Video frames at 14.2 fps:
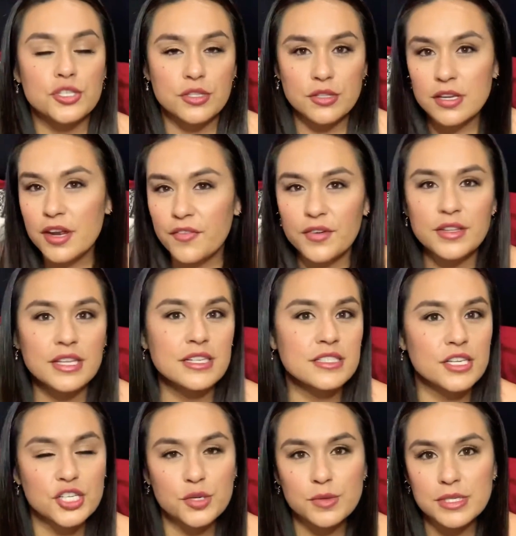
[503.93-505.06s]
the different things
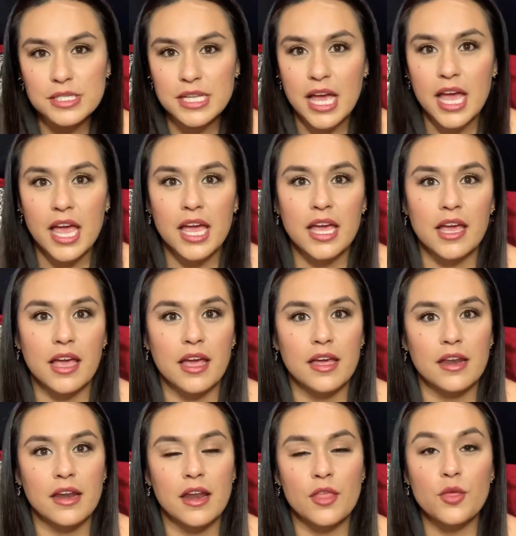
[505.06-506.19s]
that she was saying
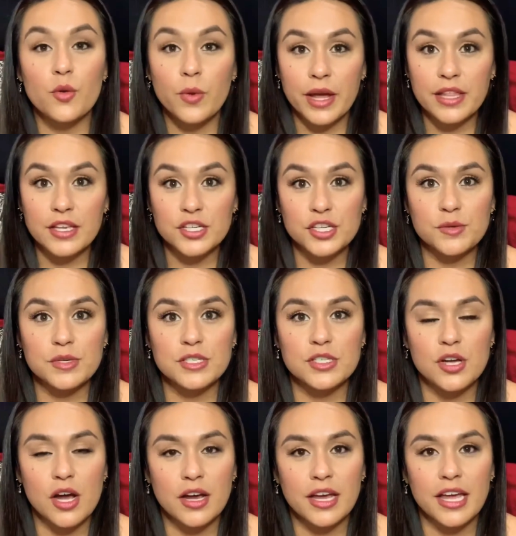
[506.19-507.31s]
and the way that she was
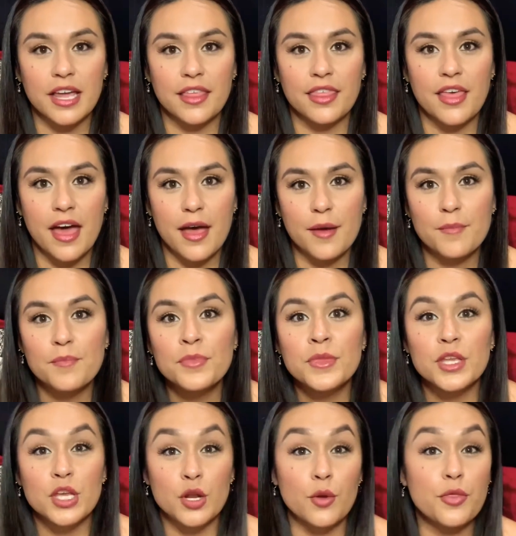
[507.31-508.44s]
talking that,
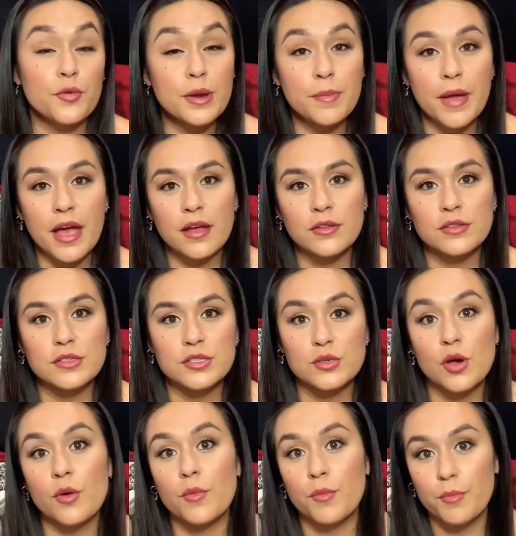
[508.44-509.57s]
3 pounds
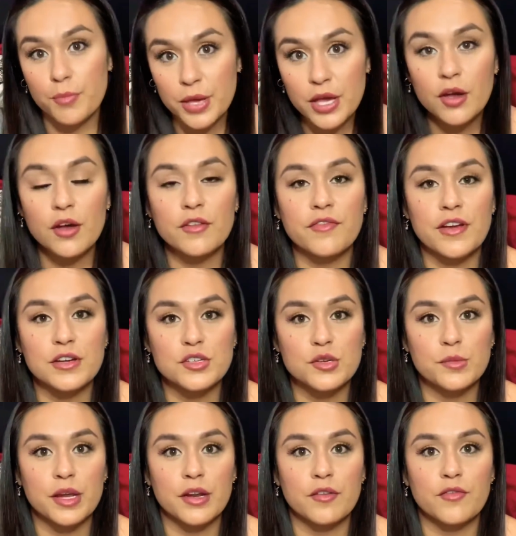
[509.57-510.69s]
being on
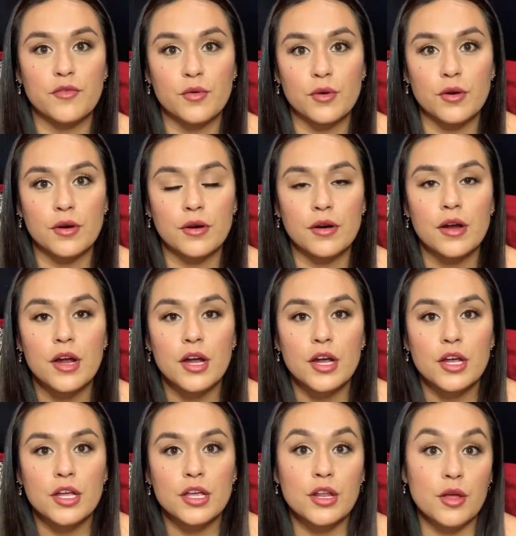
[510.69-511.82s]
Phentermine for,
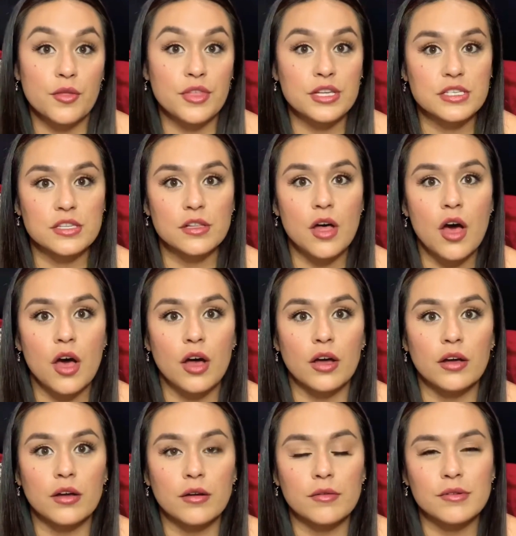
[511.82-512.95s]
this
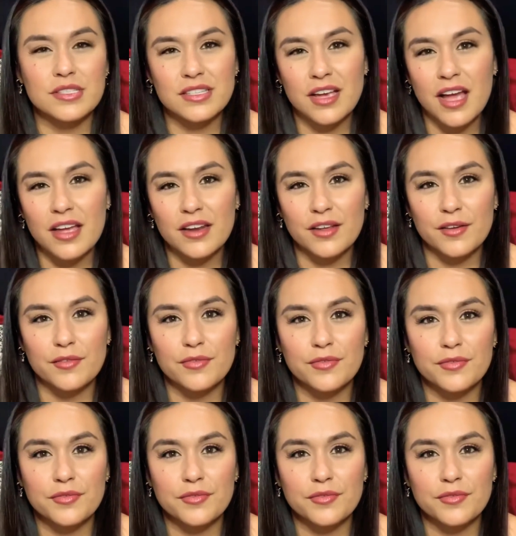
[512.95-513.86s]
long was kind of